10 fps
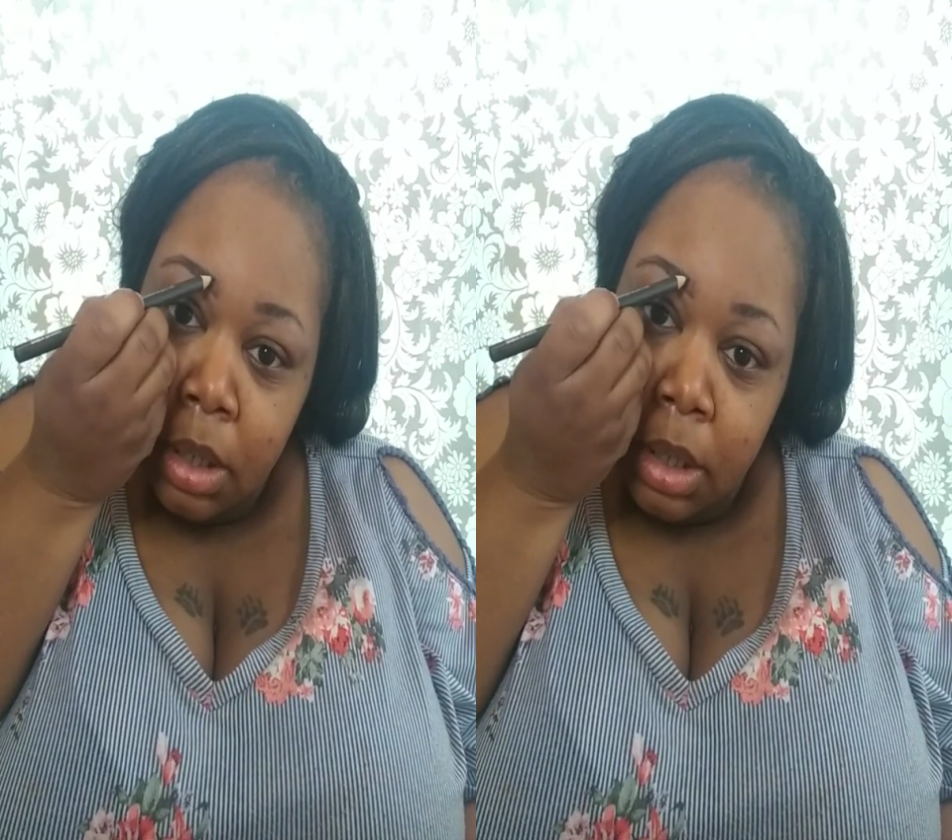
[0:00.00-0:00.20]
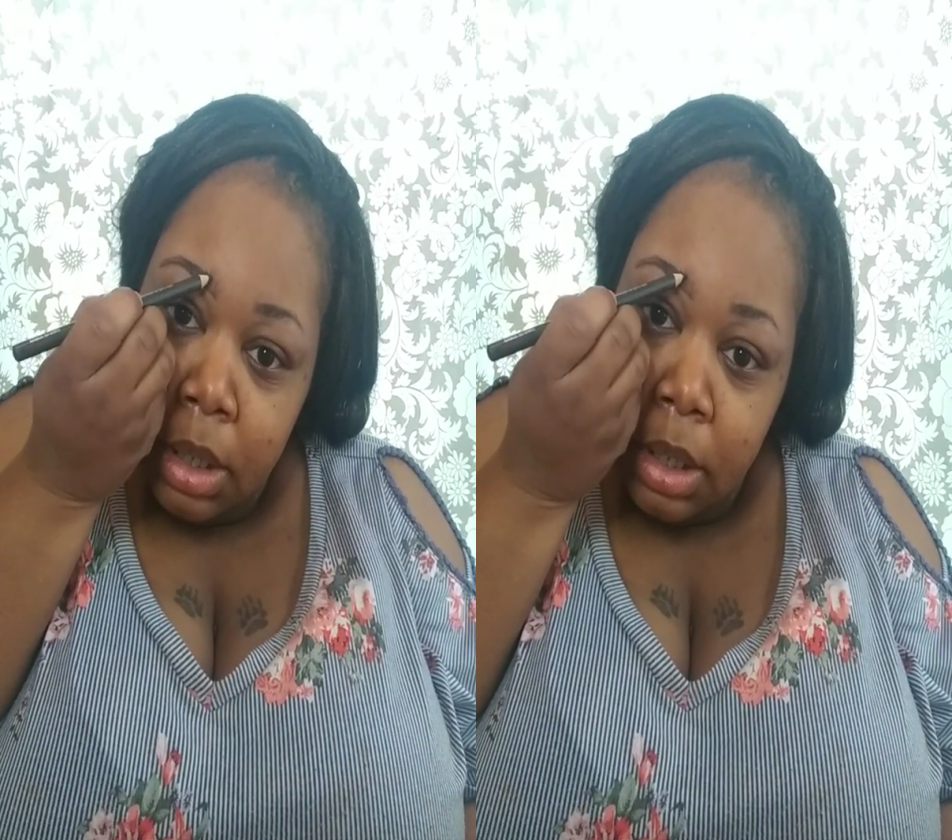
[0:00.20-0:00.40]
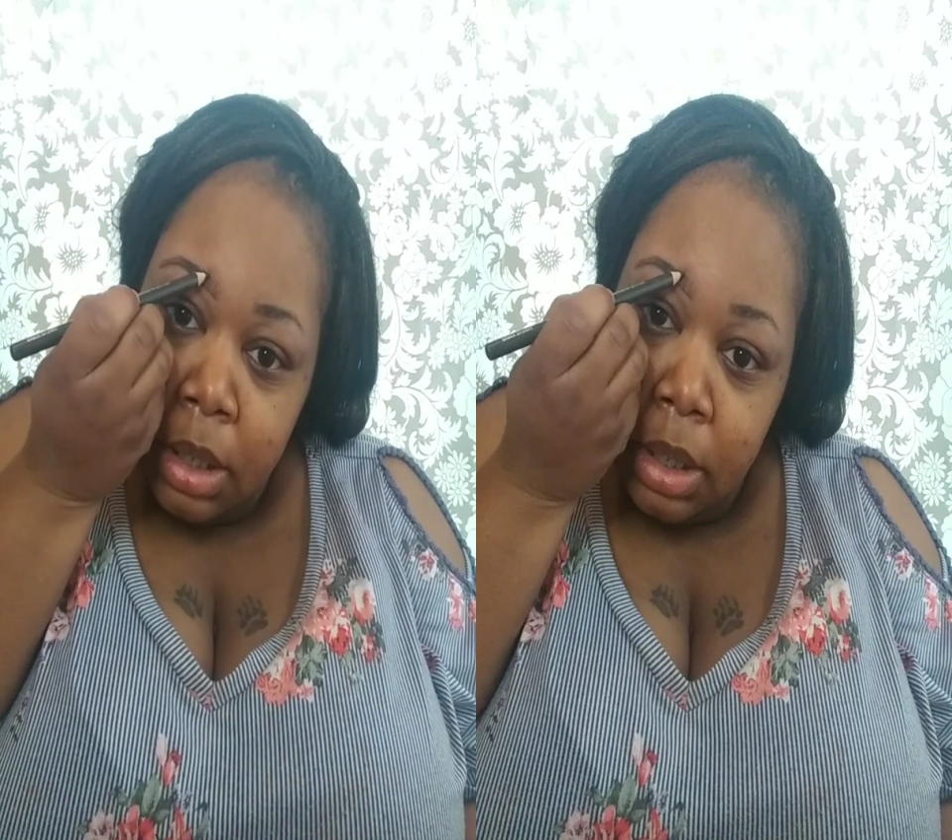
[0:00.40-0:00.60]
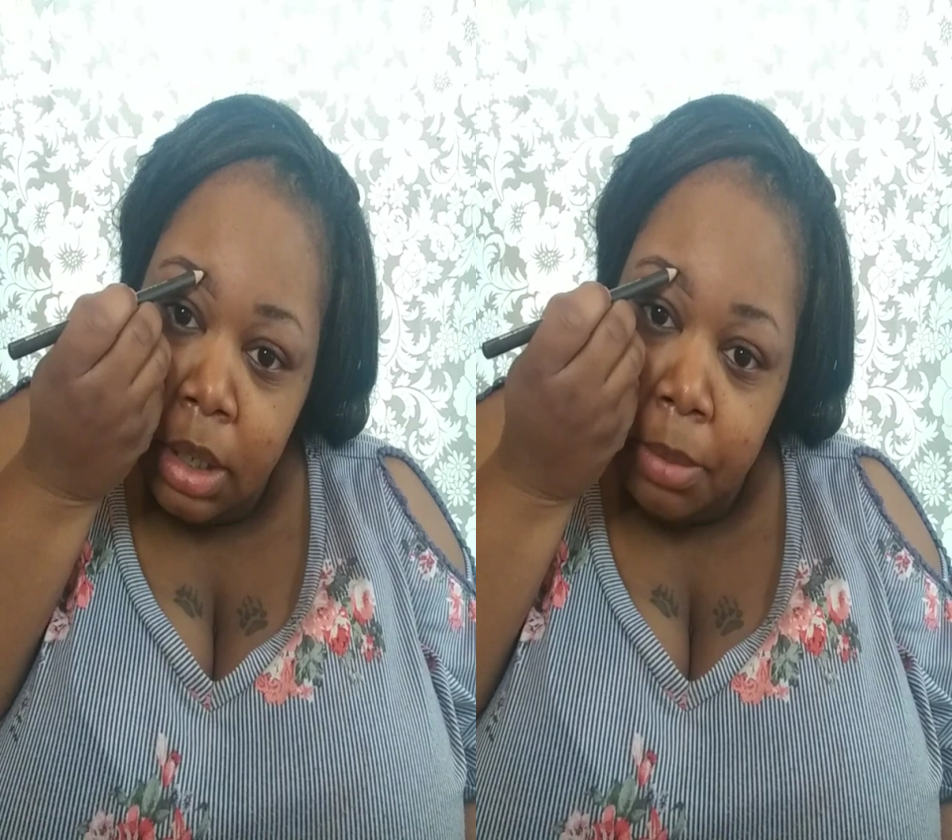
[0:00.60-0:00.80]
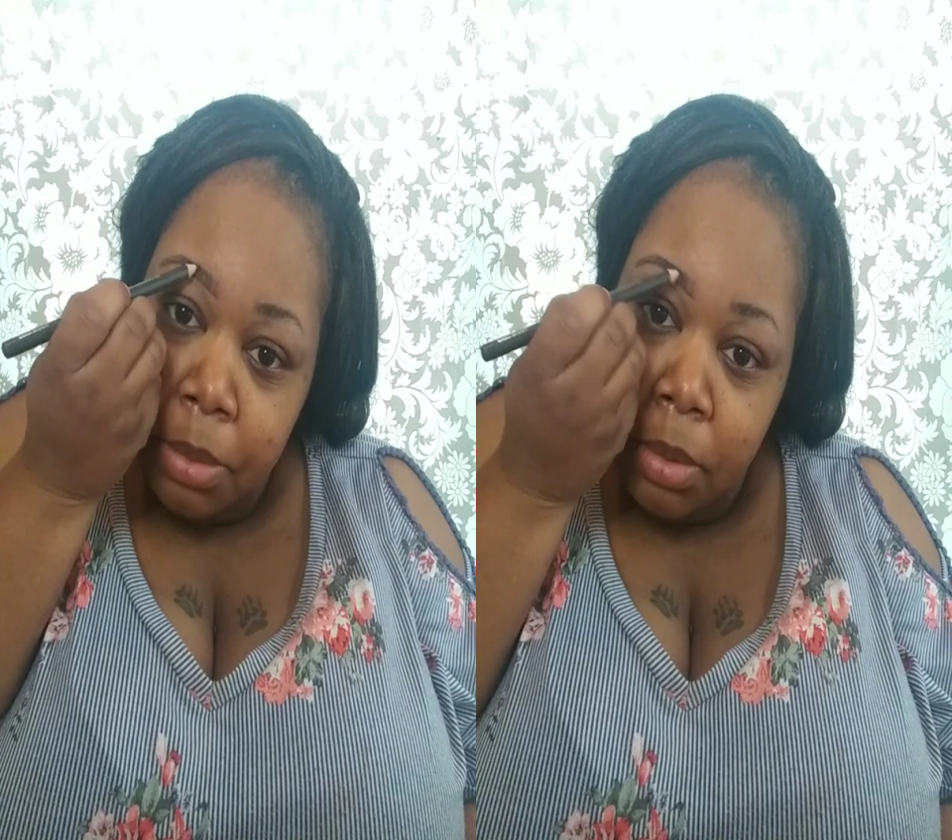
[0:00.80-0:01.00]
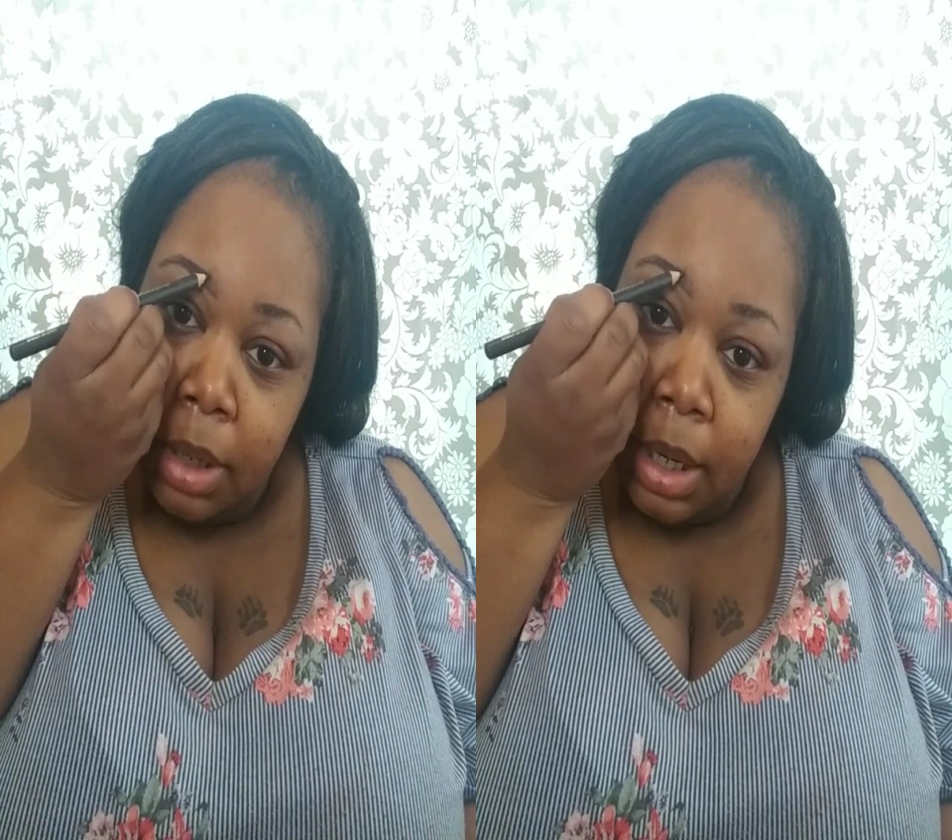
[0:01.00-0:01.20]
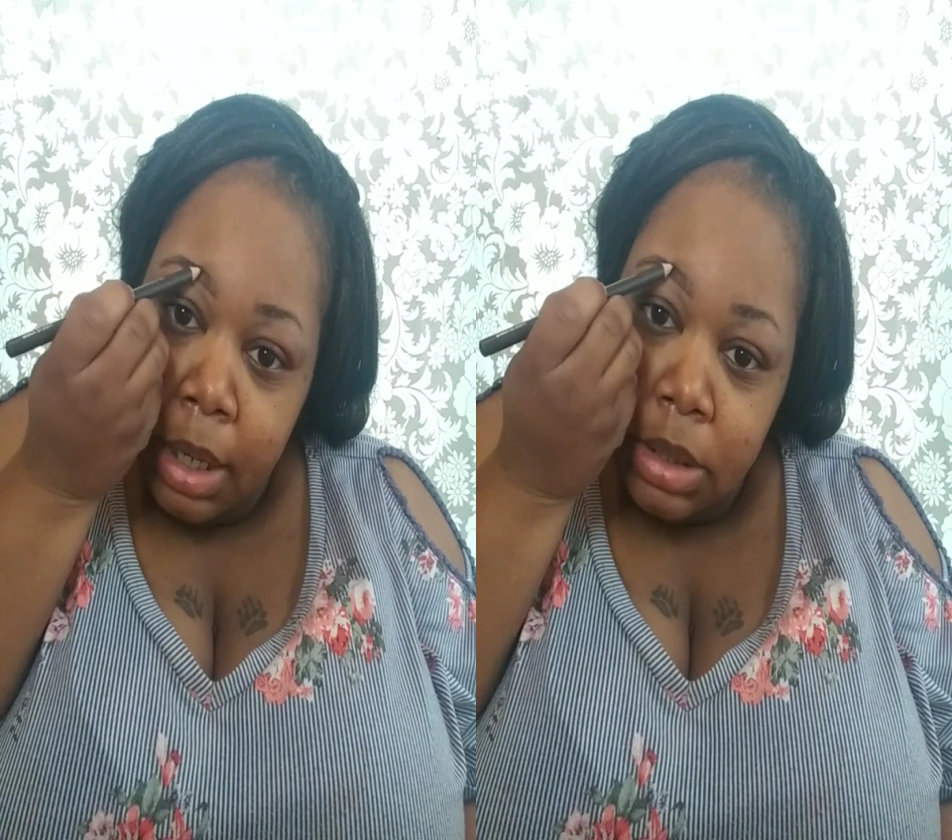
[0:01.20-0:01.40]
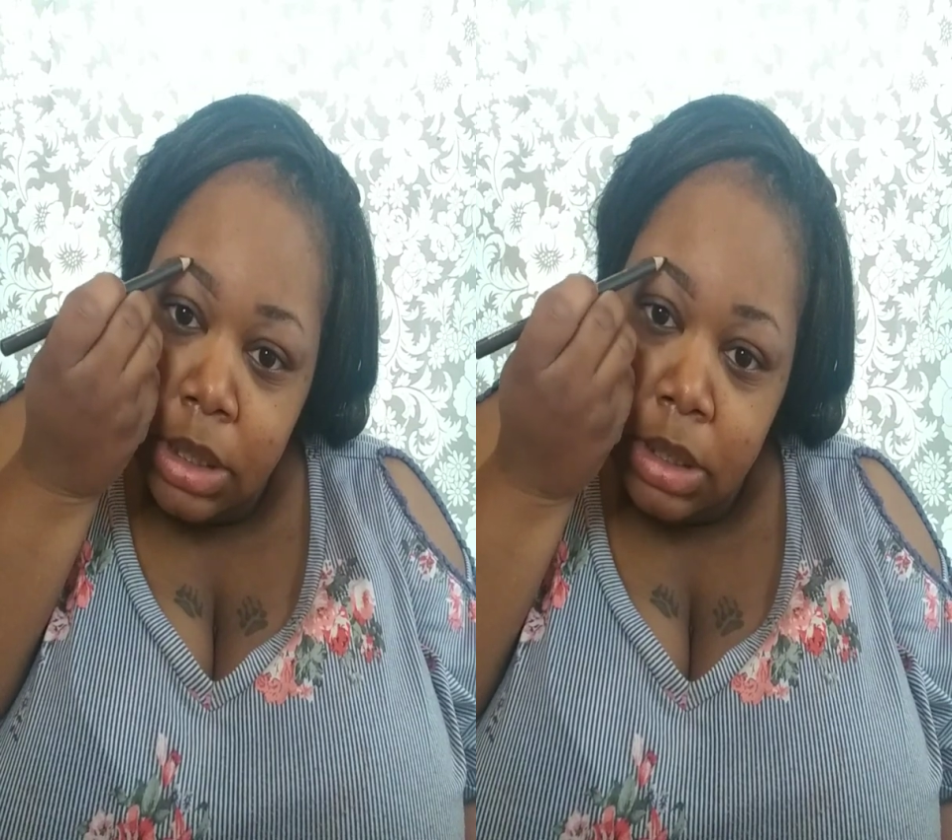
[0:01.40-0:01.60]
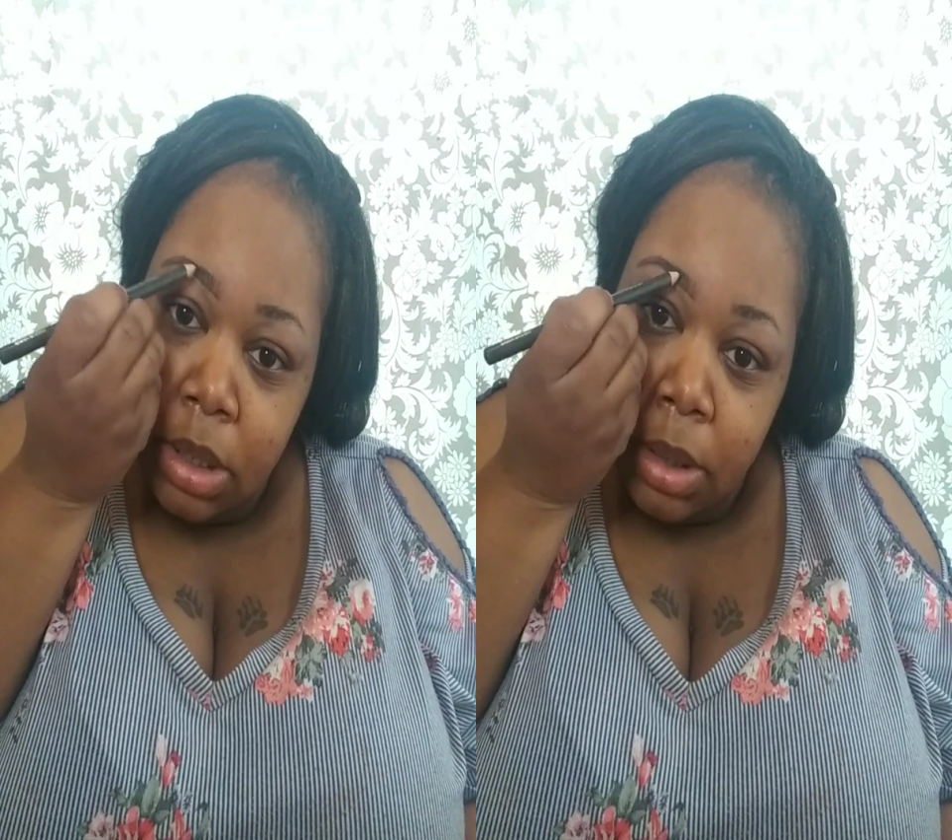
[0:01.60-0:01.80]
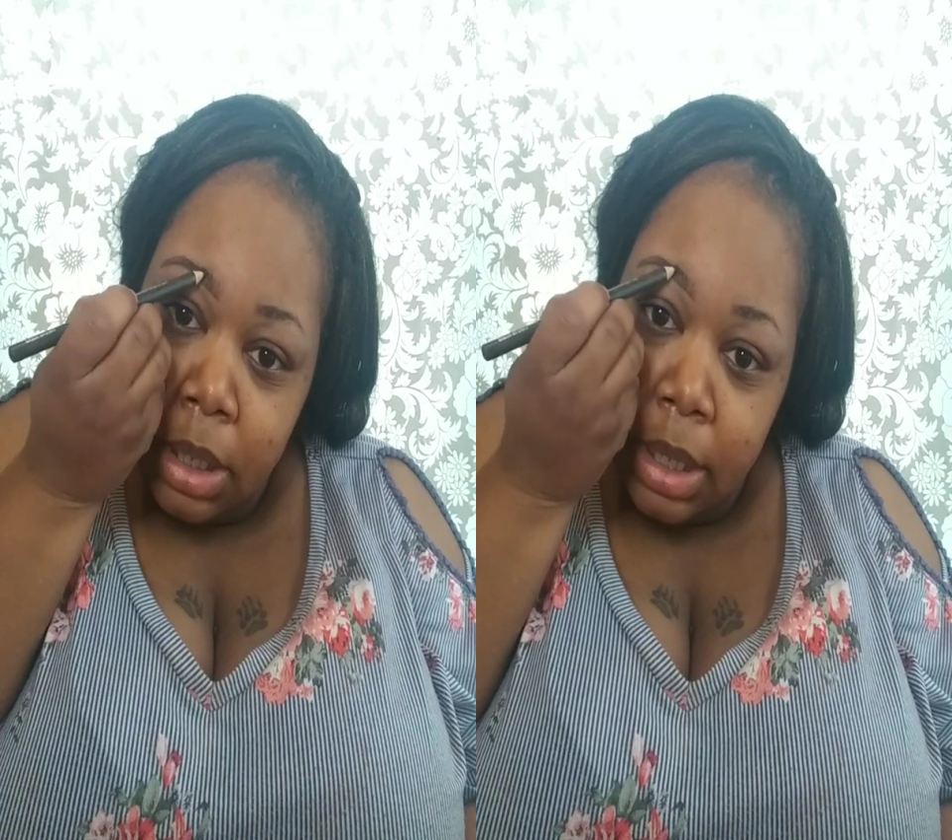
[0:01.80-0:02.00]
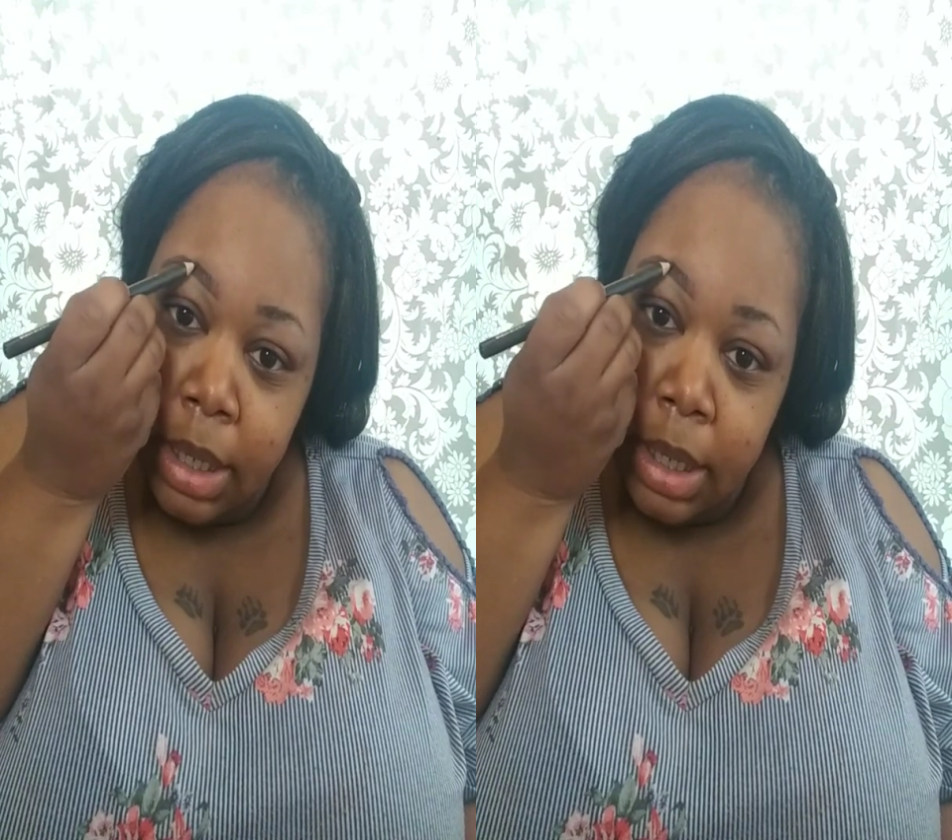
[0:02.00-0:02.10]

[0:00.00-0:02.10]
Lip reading: And I'm not starting